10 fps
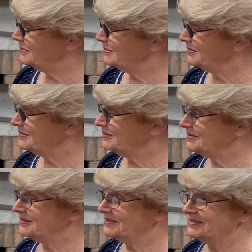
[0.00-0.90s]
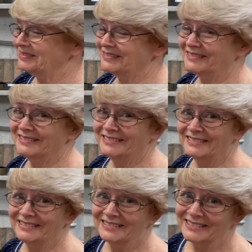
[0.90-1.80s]

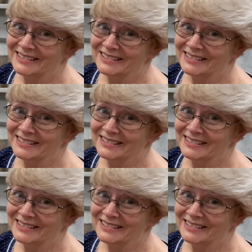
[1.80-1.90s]
(no one is talking)